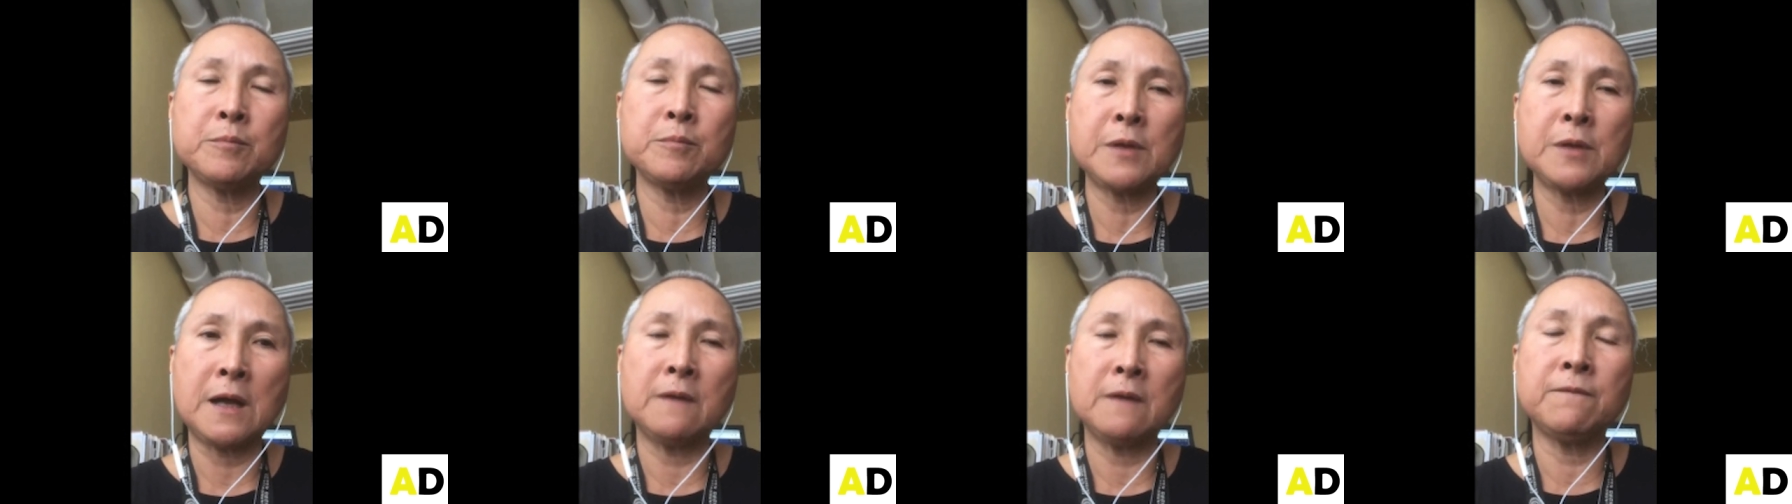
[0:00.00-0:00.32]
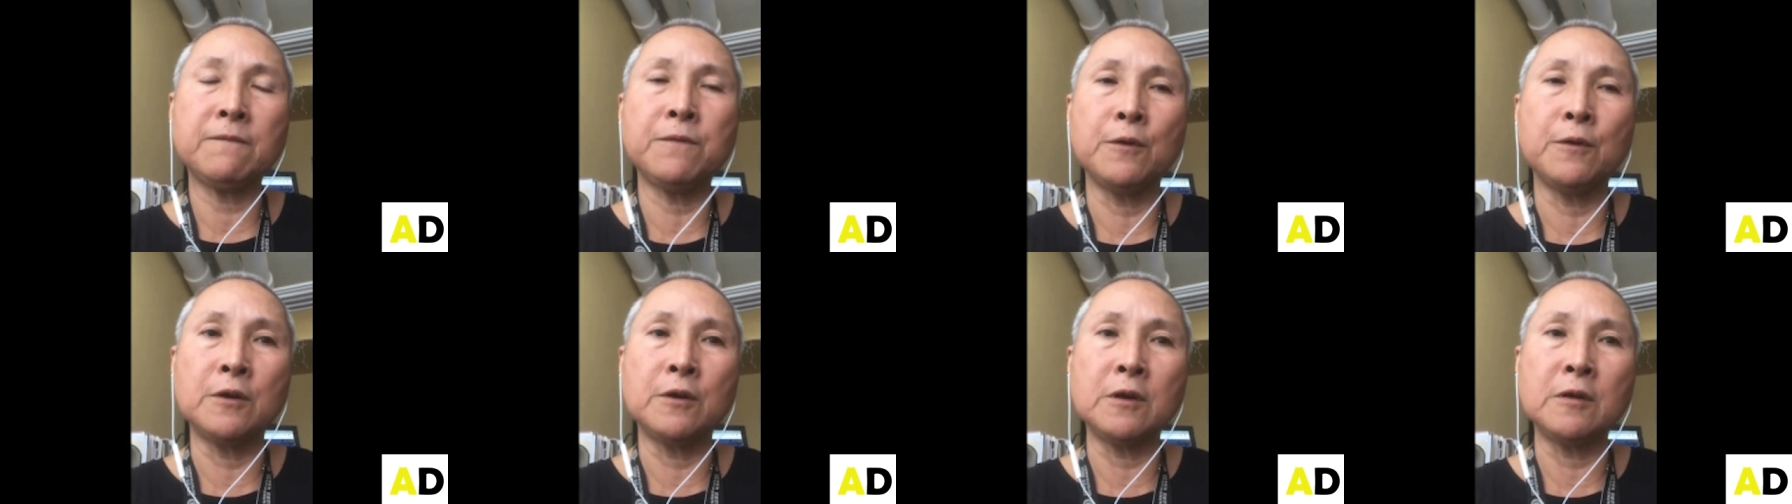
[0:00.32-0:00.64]

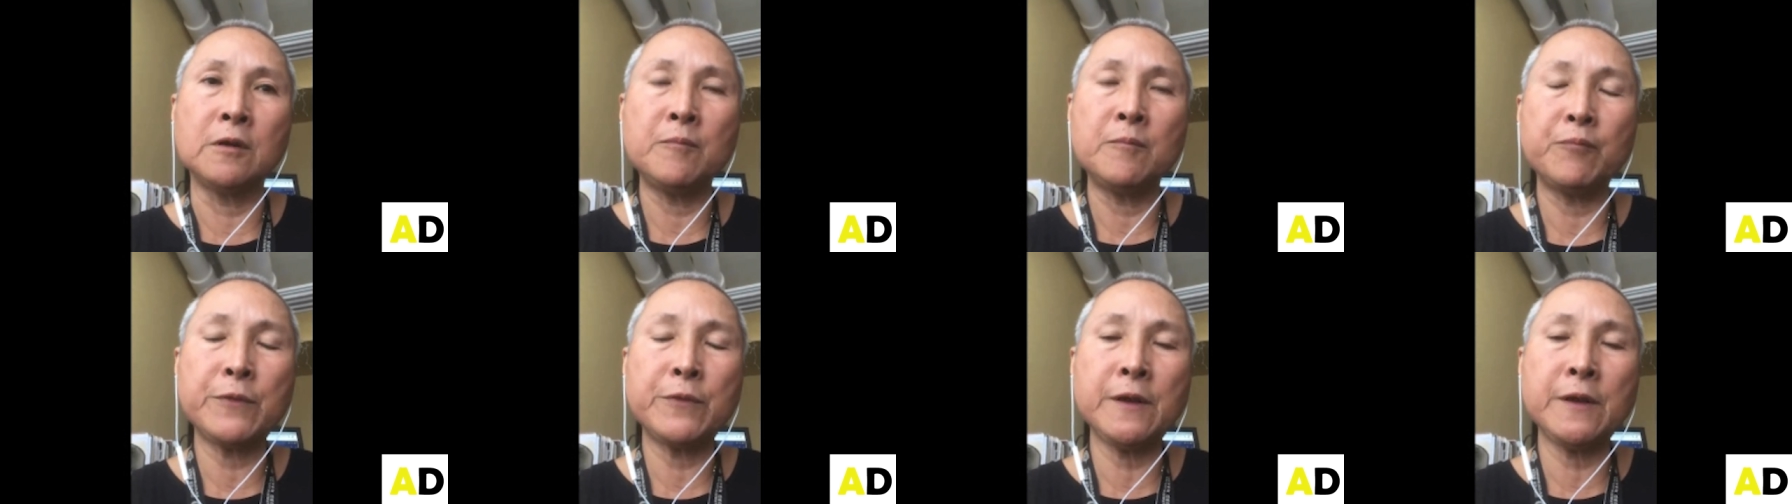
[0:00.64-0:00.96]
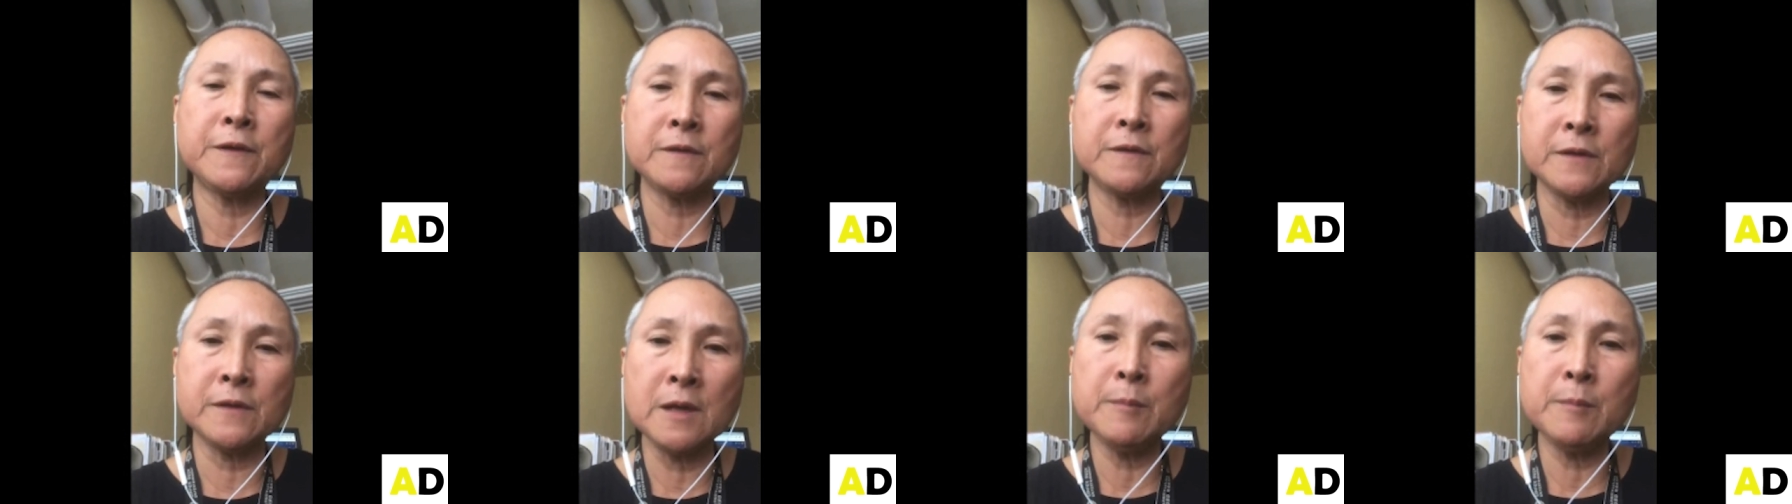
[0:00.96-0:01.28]
platform
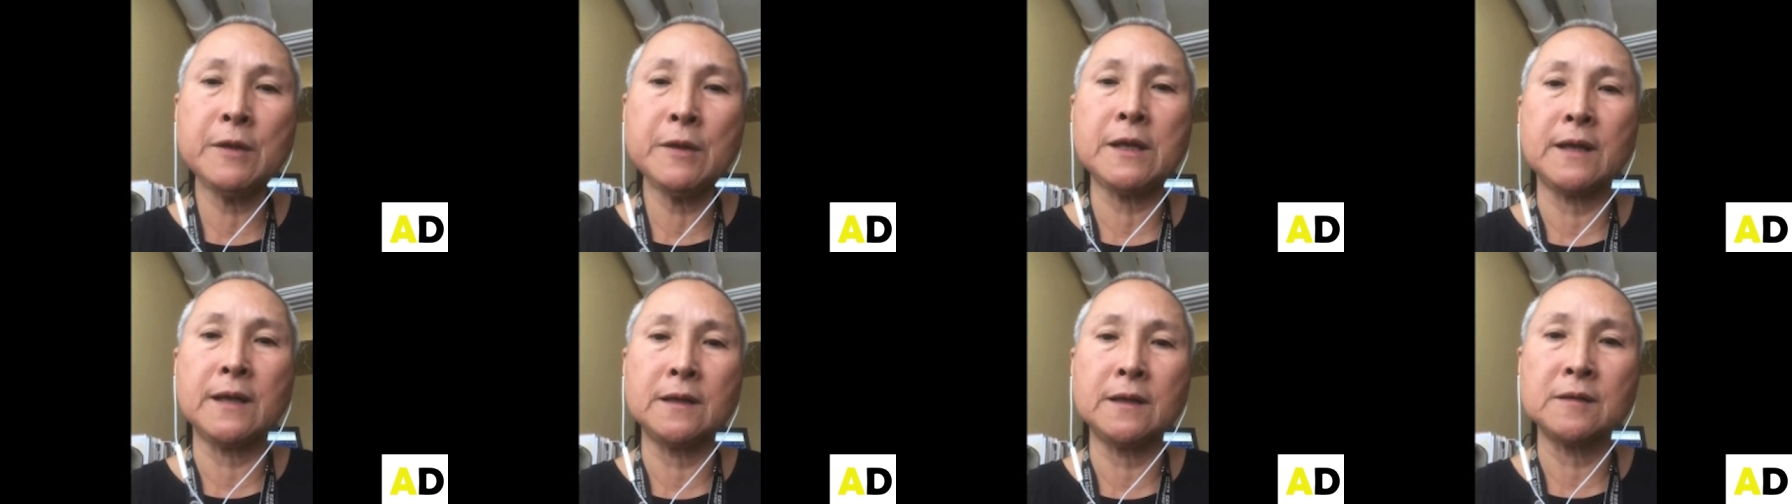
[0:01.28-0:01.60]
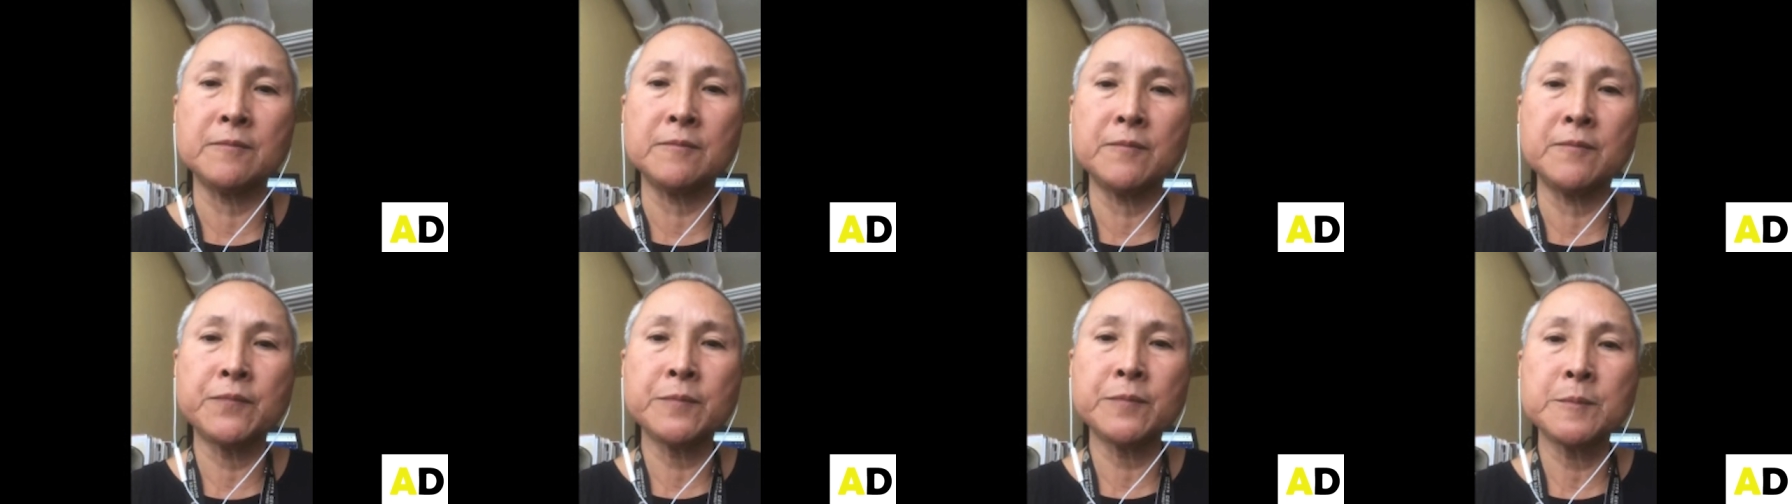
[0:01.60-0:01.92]
is limited.